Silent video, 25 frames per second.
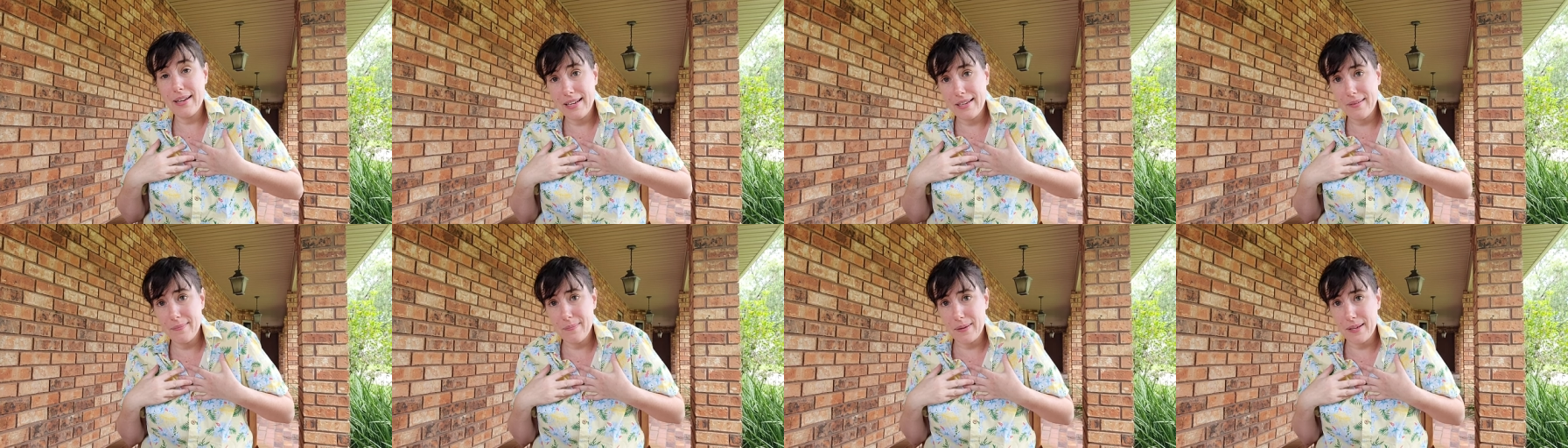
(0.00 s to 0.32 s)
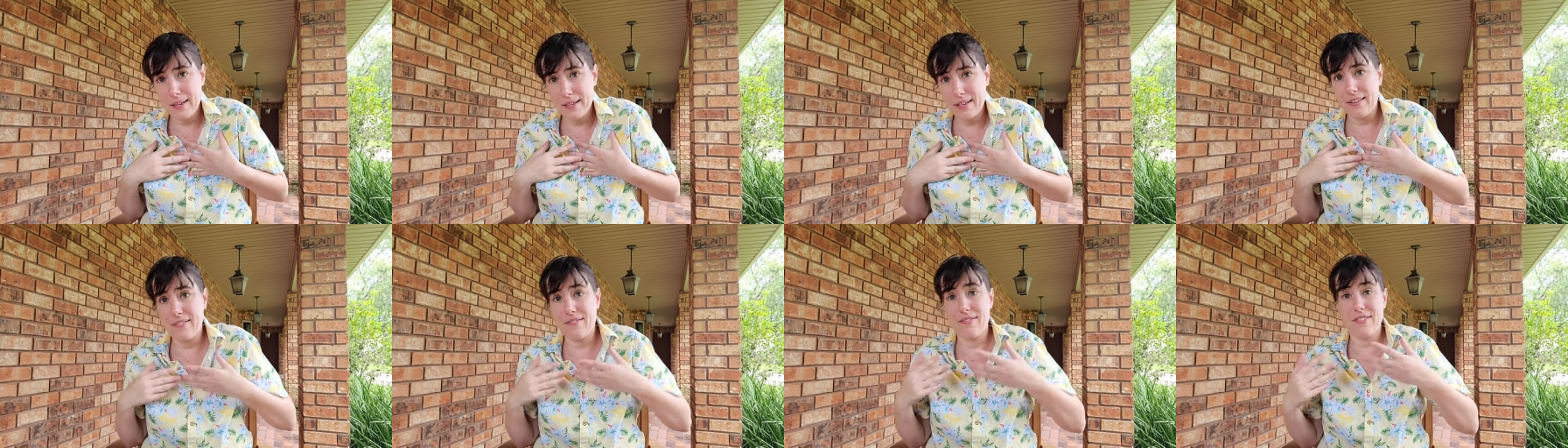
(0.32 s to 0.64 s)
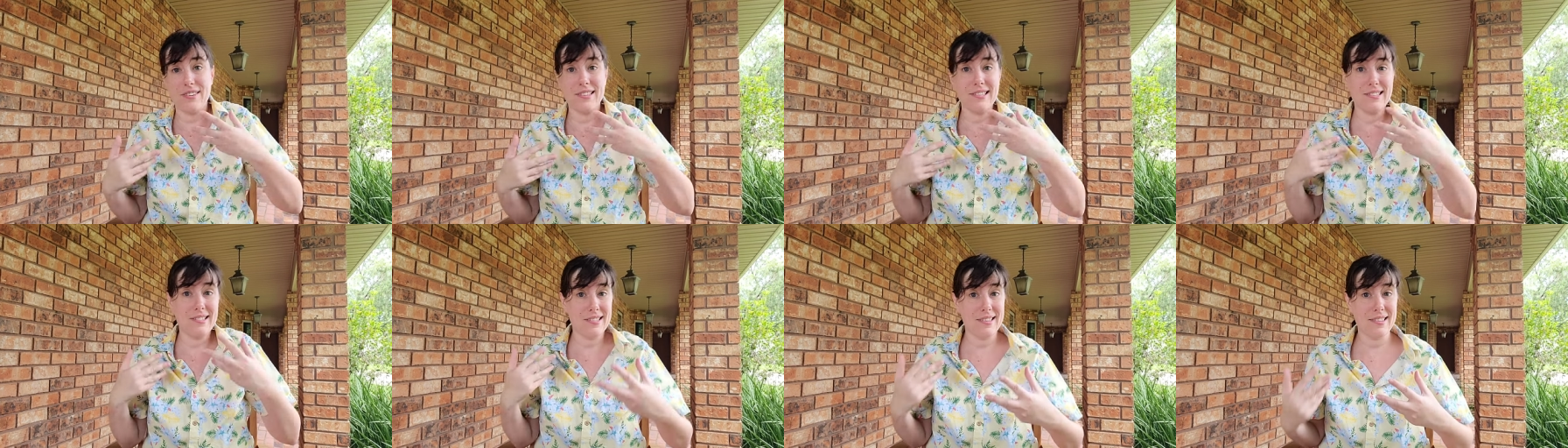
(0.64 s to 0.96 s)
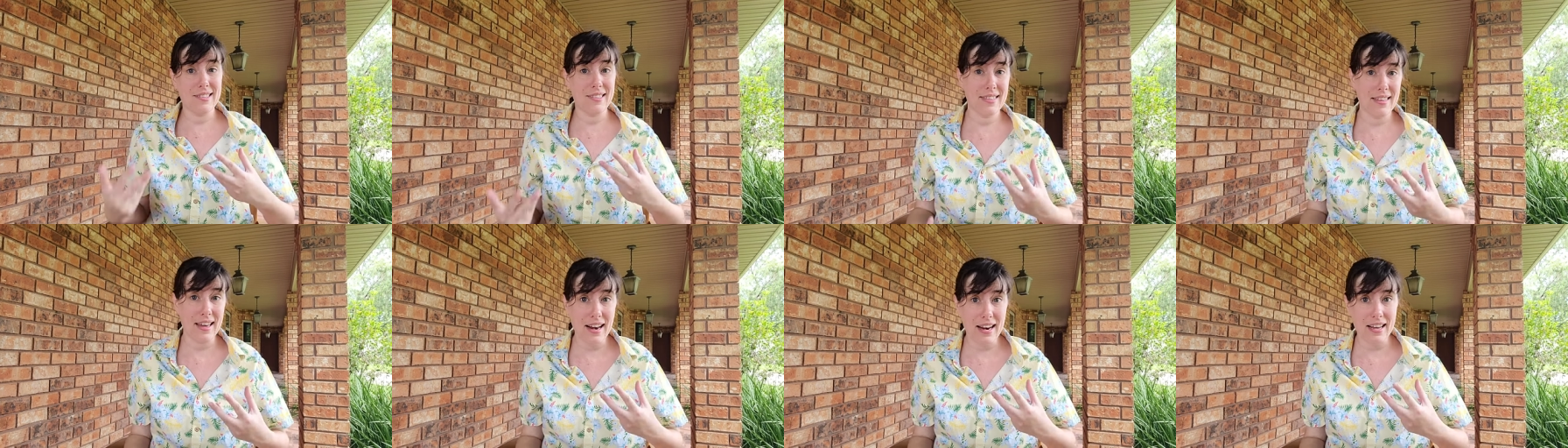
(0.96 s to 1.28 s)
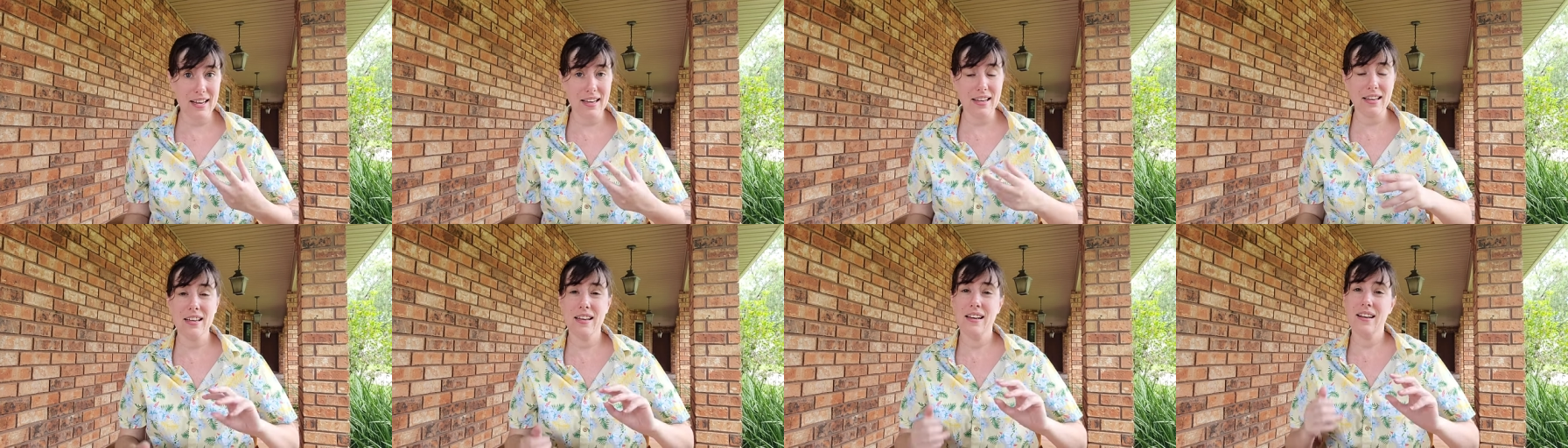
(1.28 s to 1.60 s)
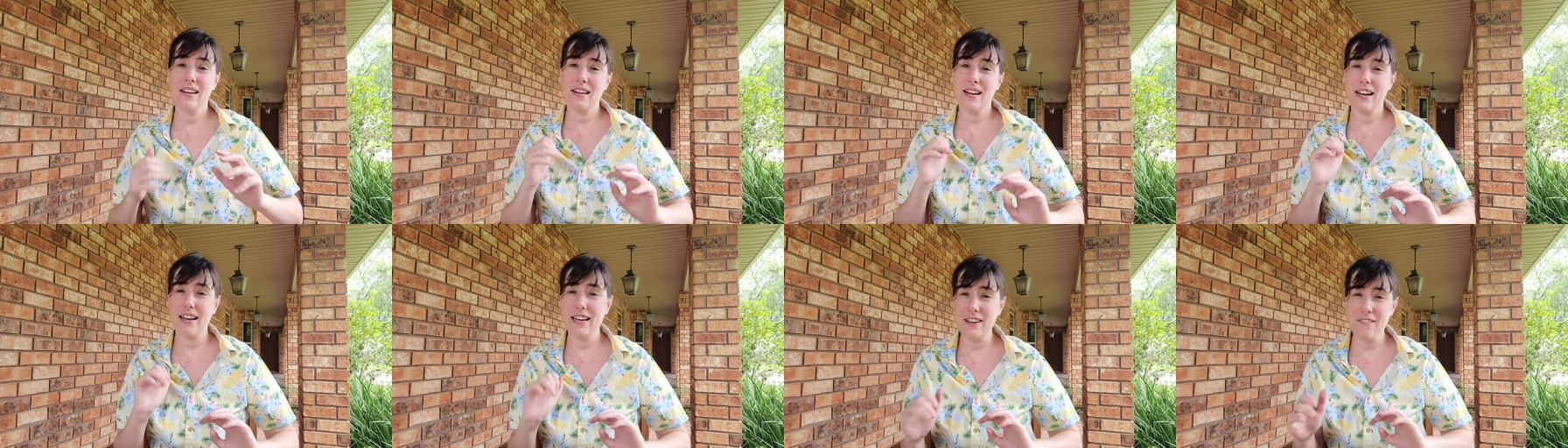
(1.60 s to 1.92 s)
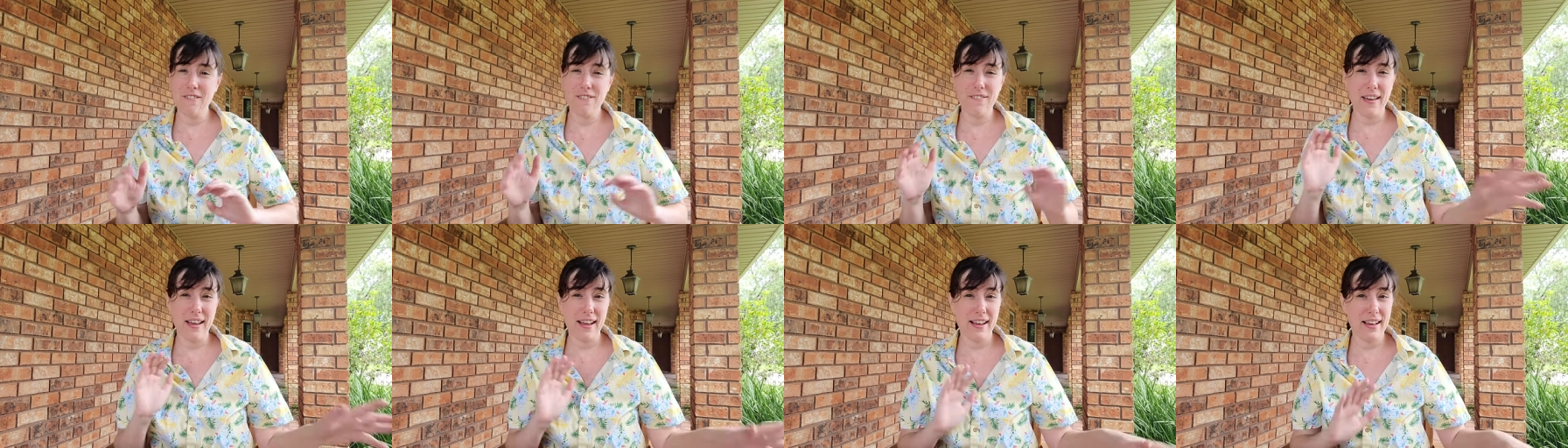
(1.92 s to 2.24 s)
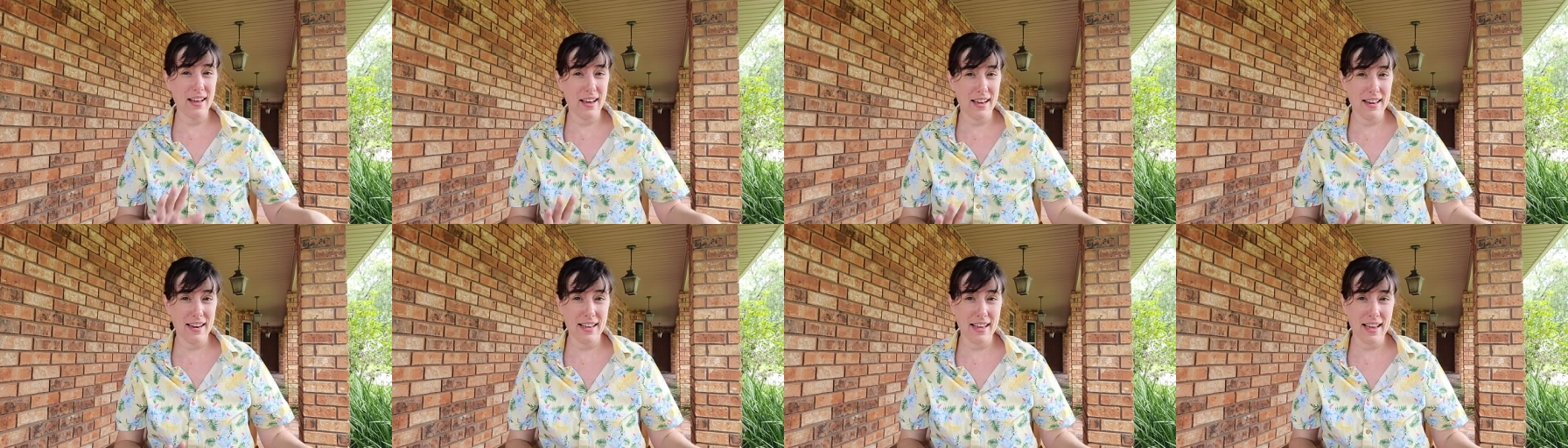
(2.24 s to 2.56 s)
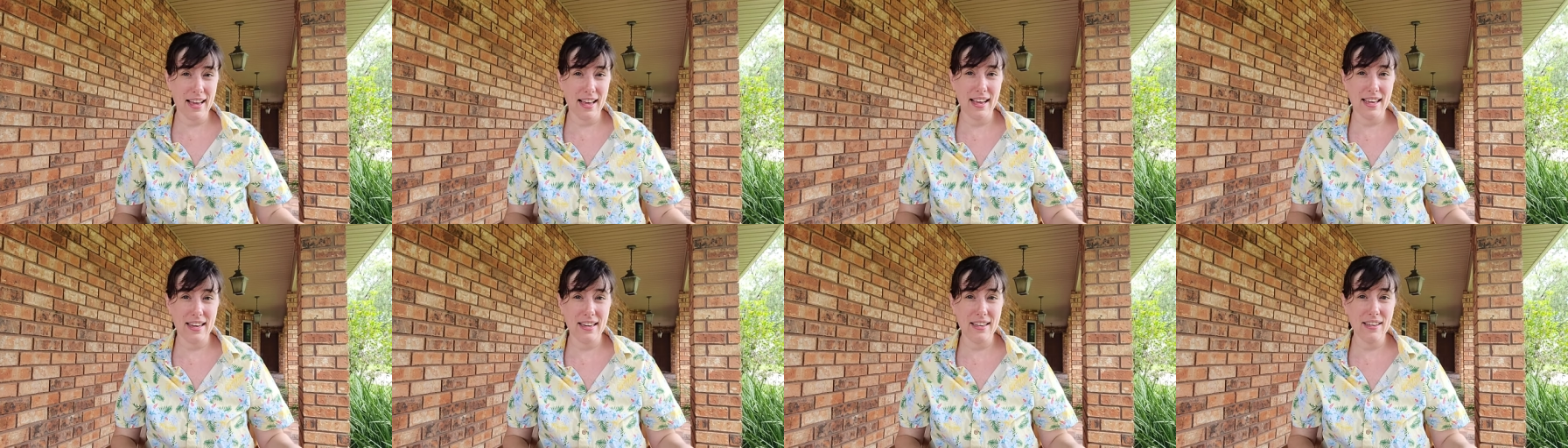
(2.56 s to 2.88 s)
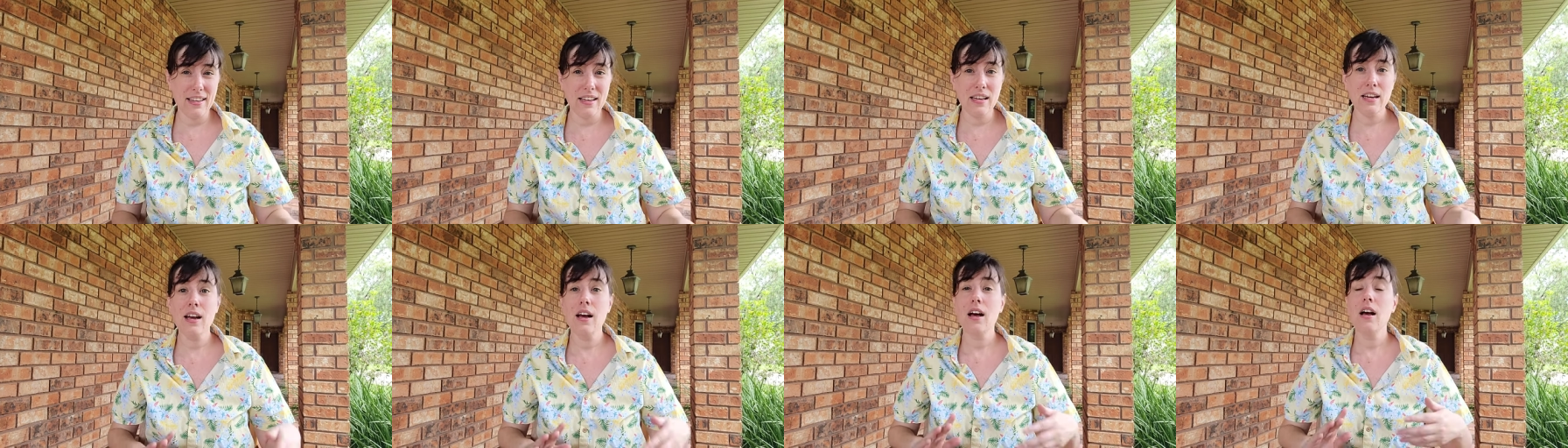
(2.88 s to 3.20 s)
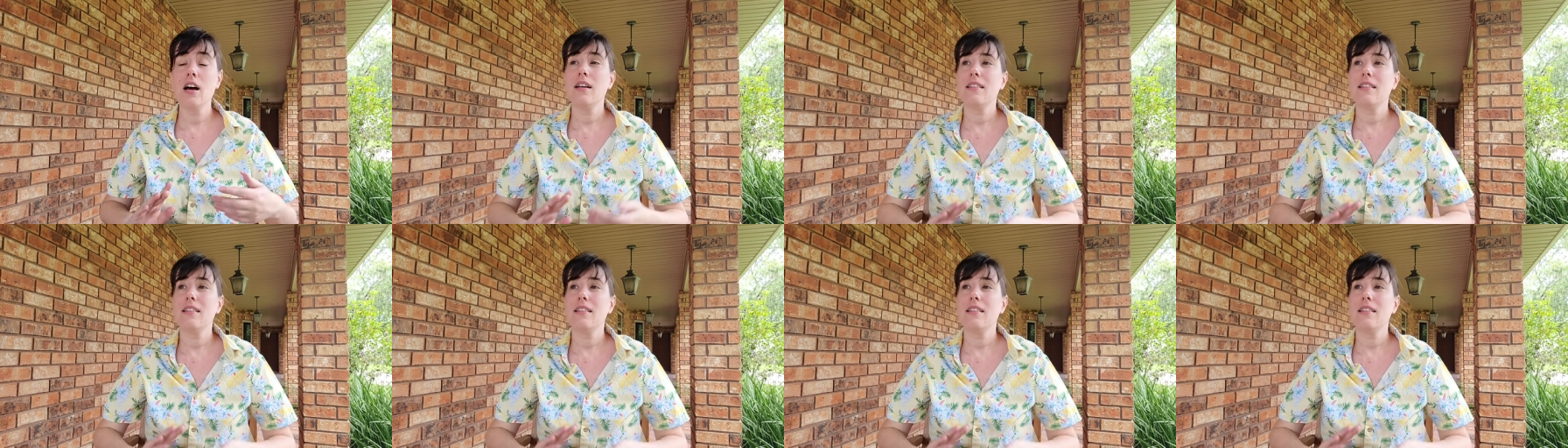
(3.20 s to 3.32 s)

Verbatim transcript: my opinion, very synthetic, kind of fake, kind of candy.